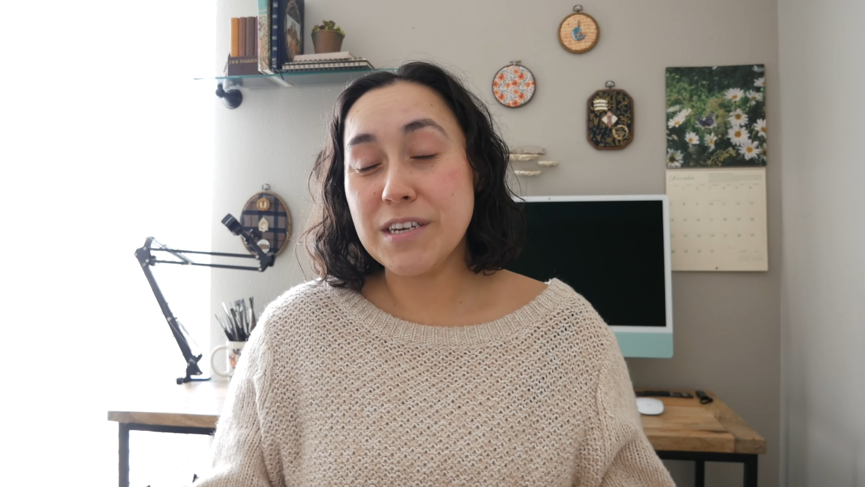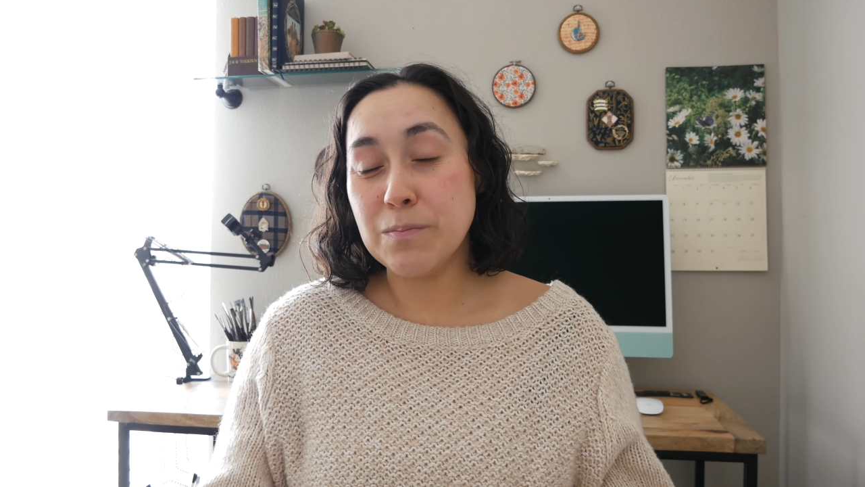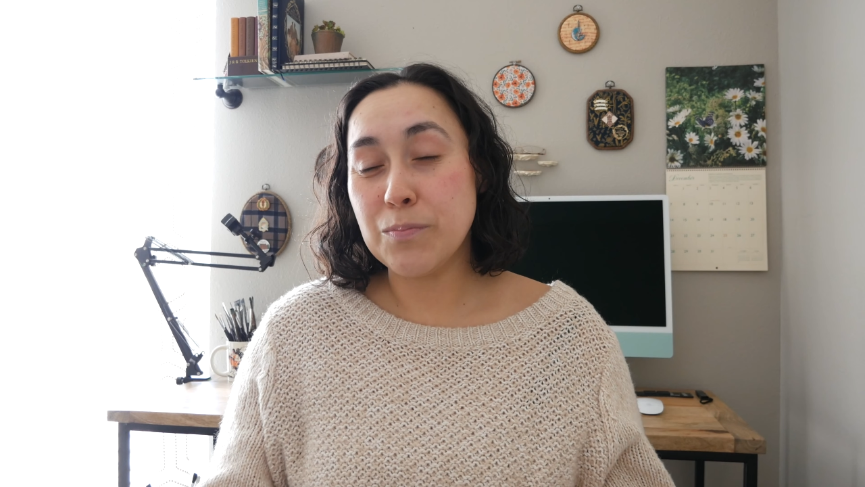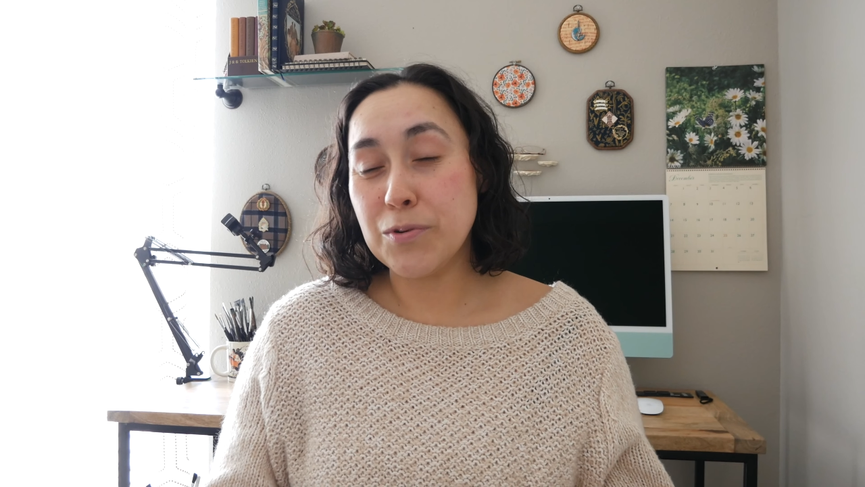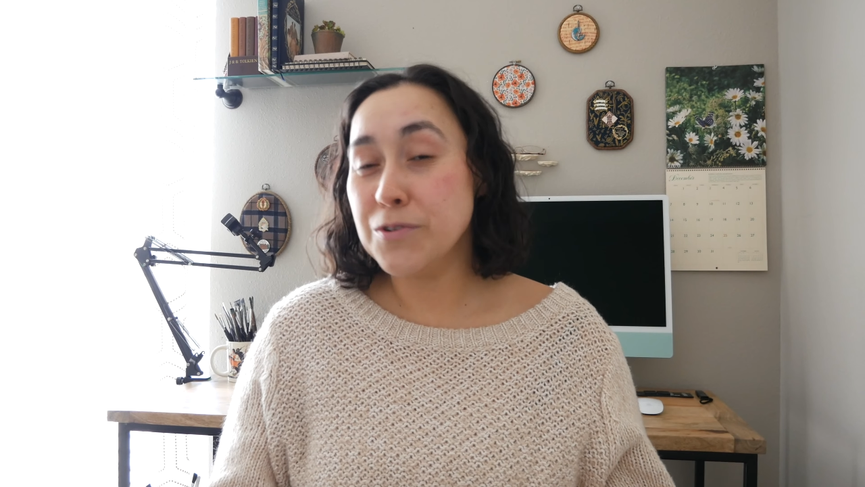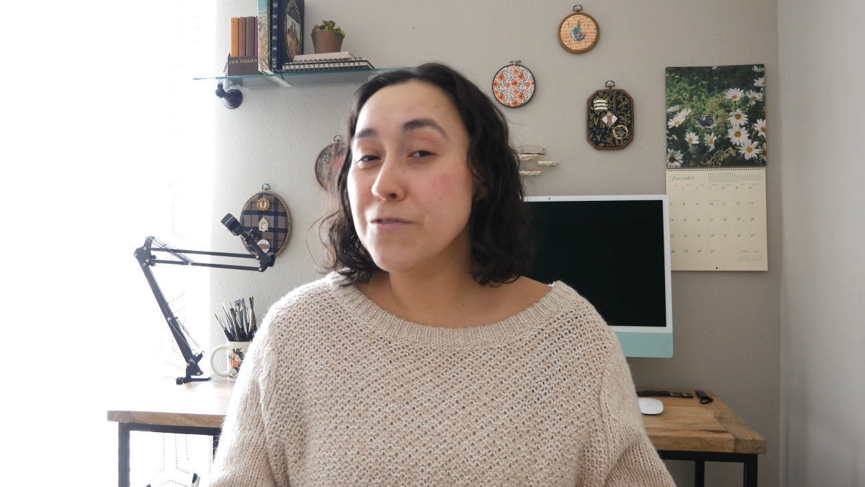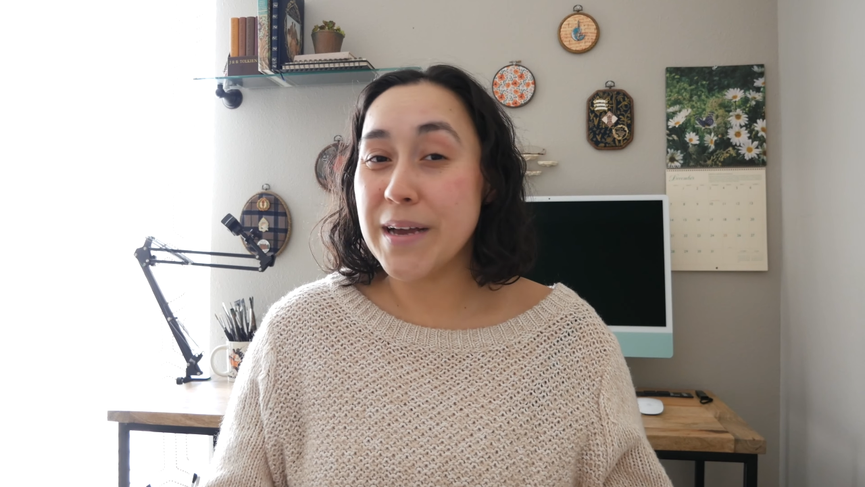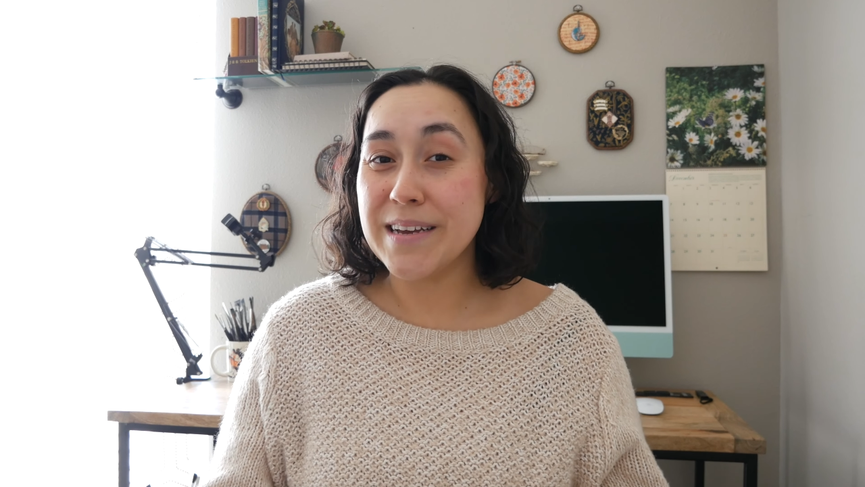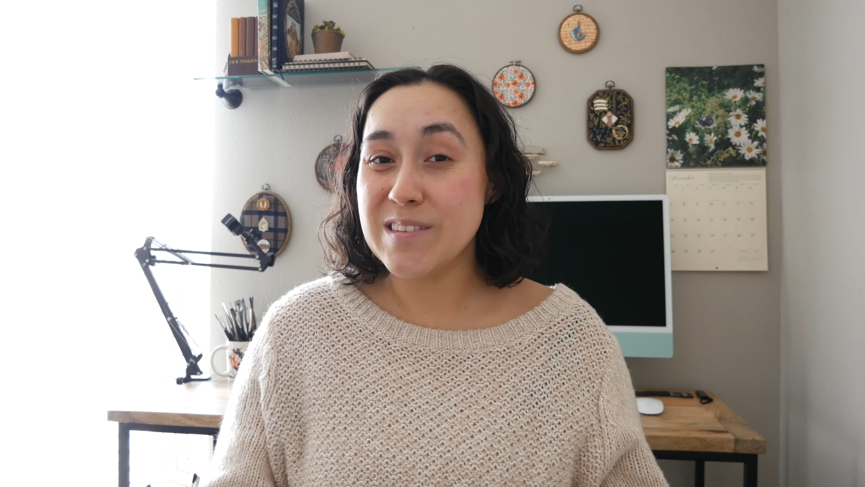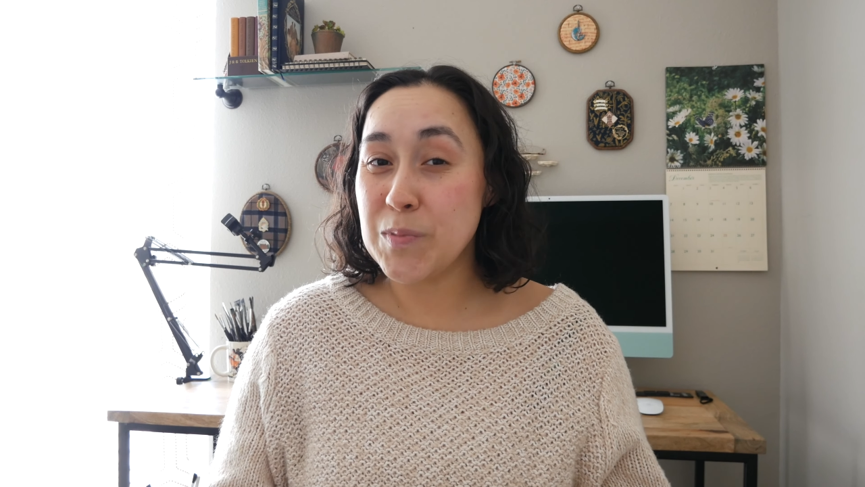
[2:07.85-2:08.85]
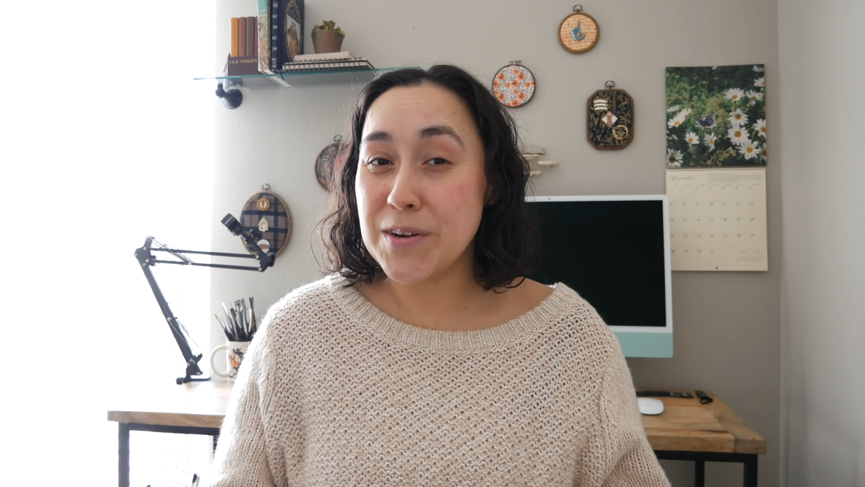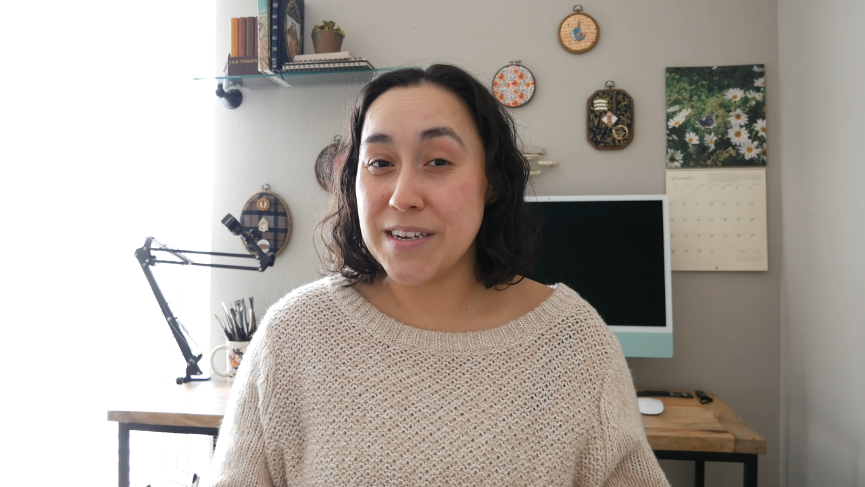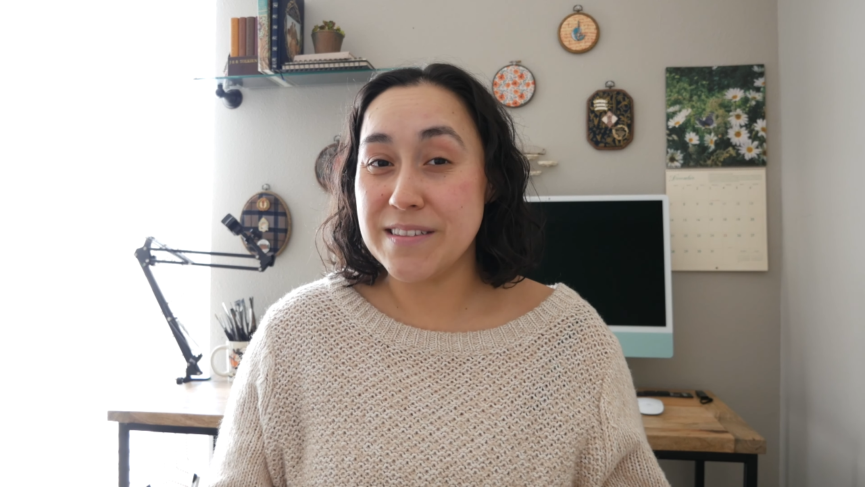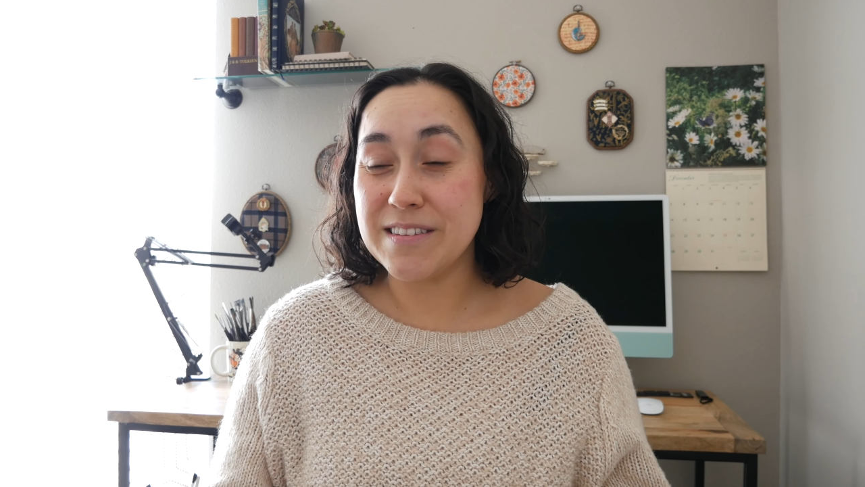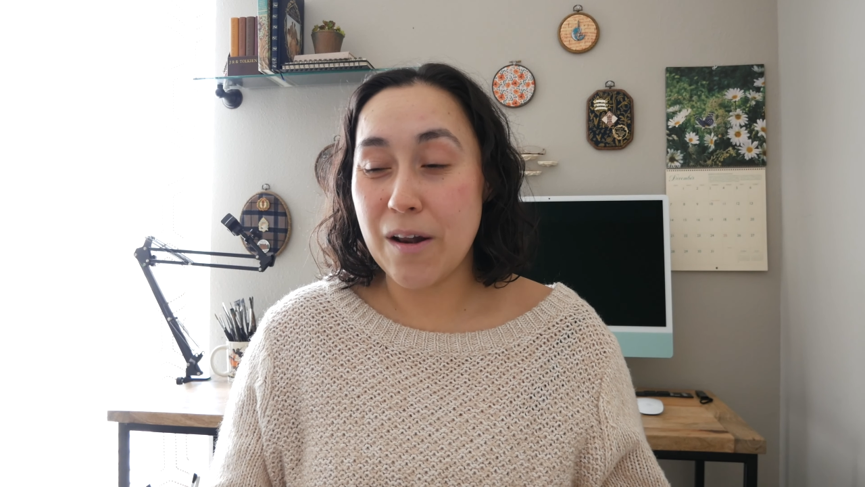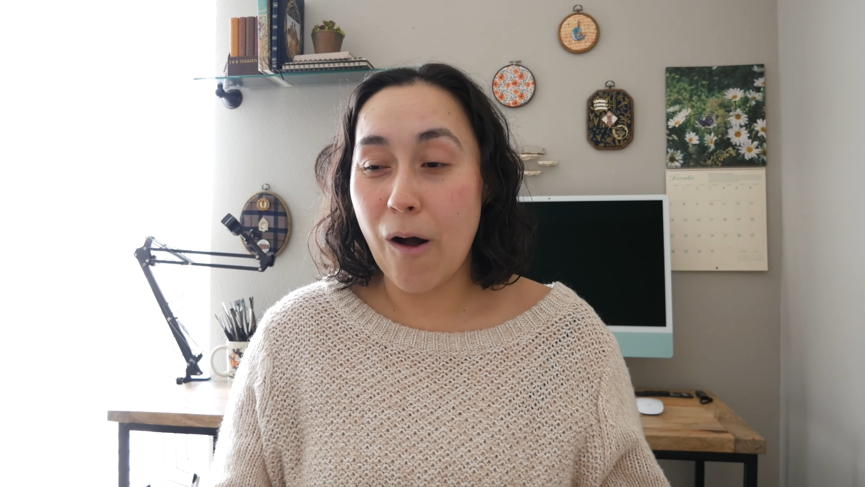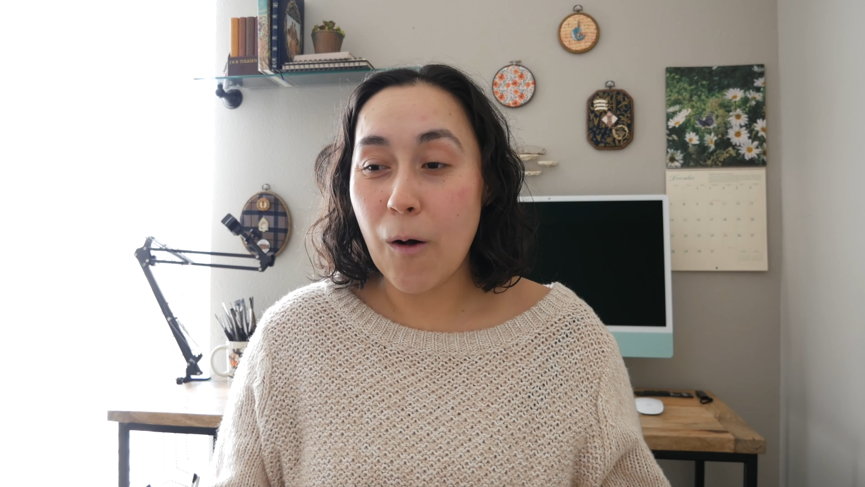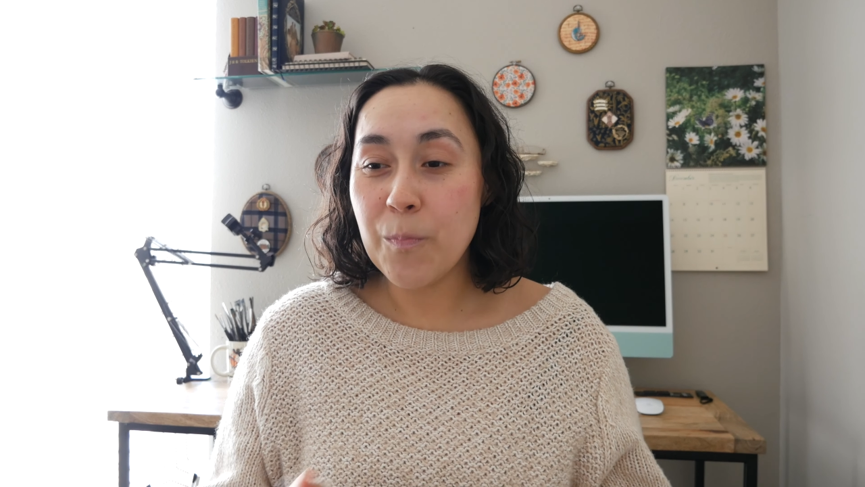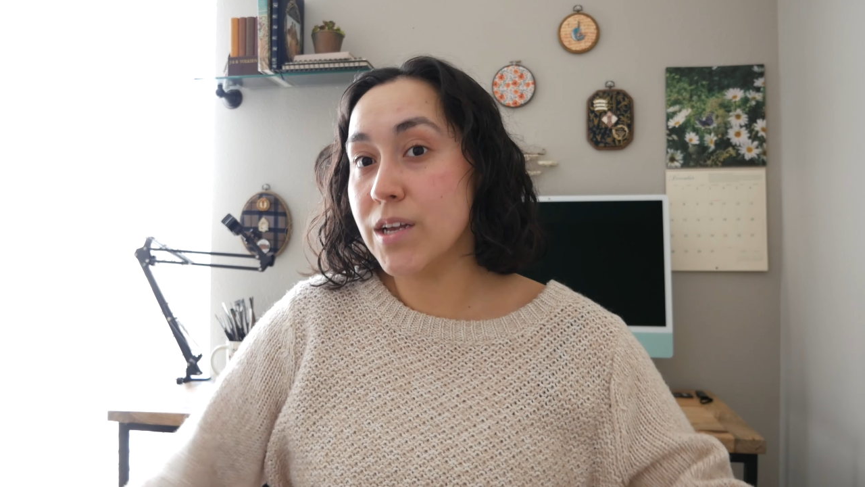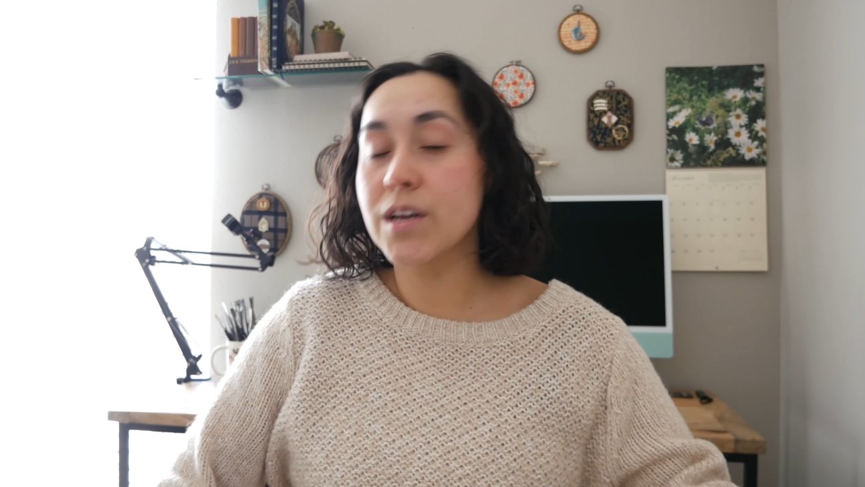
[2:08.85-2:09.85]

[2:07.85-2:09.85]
improve my experience at all.